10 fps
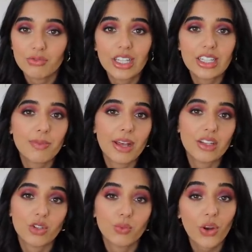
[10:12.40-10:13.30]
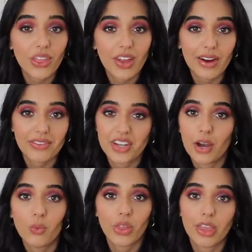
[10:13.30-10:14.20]
really depends on what they're after
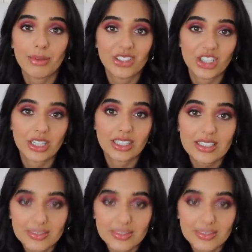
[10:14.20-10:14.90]
and what their budget is.